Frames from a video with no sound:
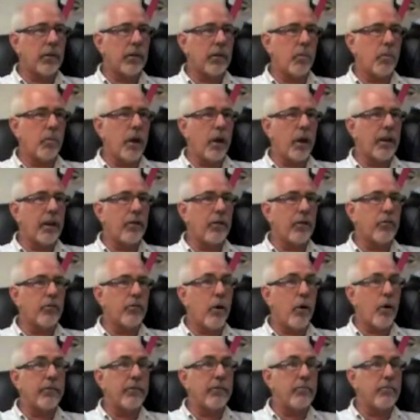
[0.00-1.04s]
the one that
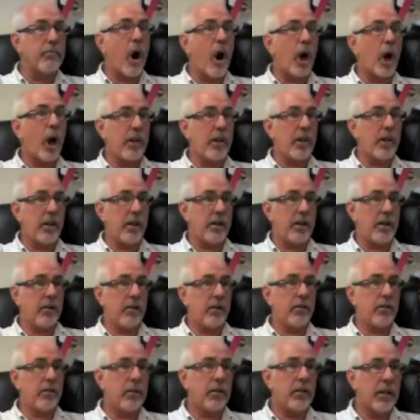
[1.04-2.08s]
drove the
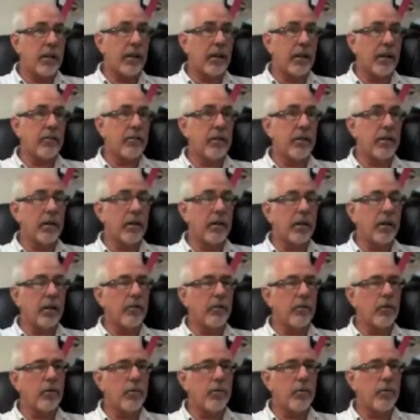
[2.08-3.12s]
marketing to take us into the
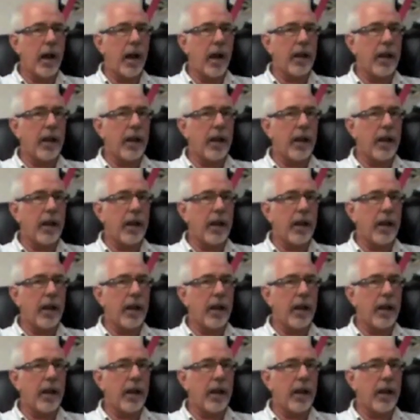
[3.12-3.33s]
consumer.